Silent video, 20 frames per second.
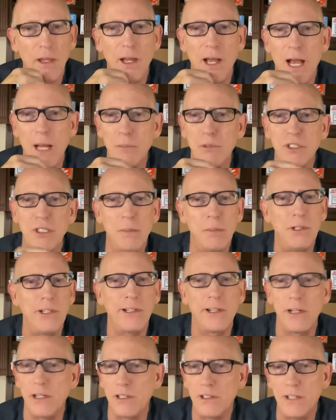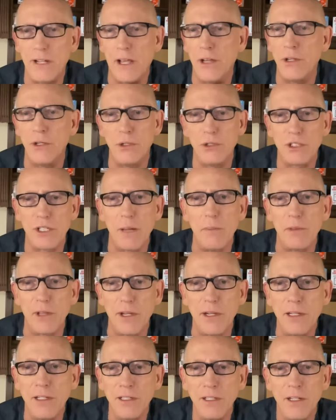I'm simply going to tell you
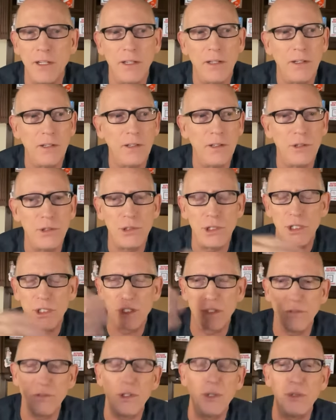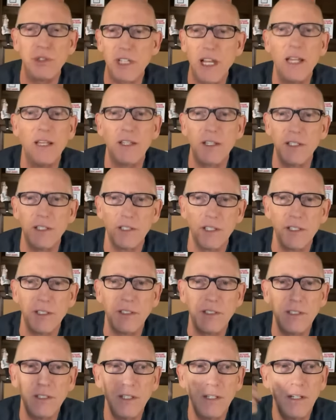something, just a few
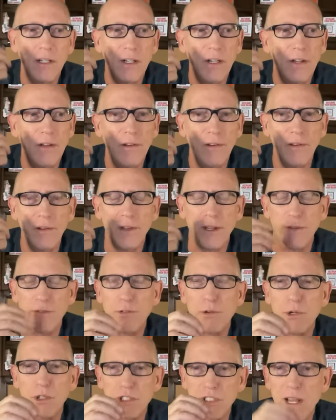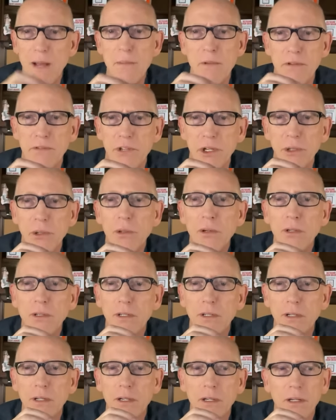sentences, that for some of you
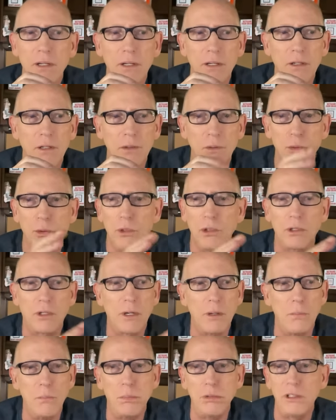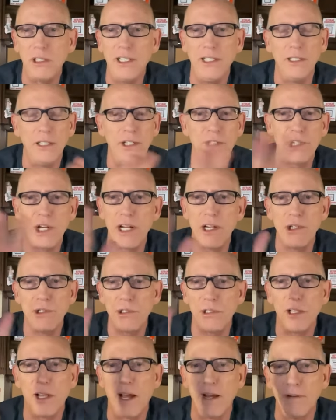will completely change
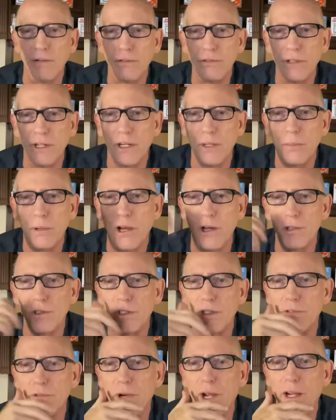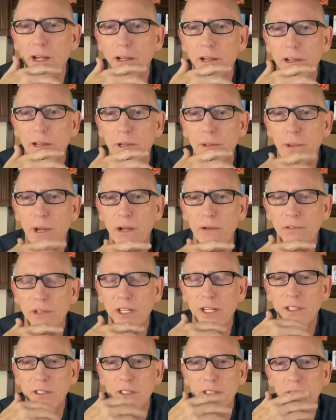your life in a positive way. You ready for
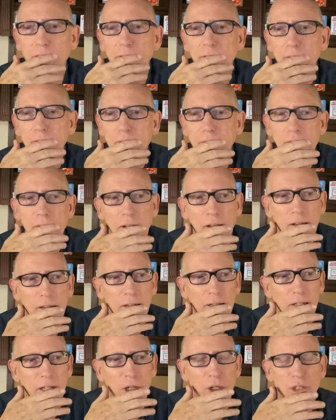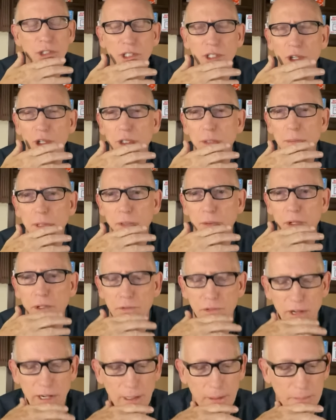this? Here's the ultimate
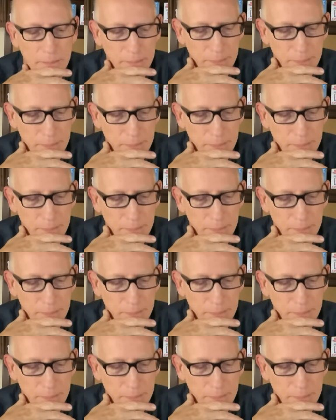reframe.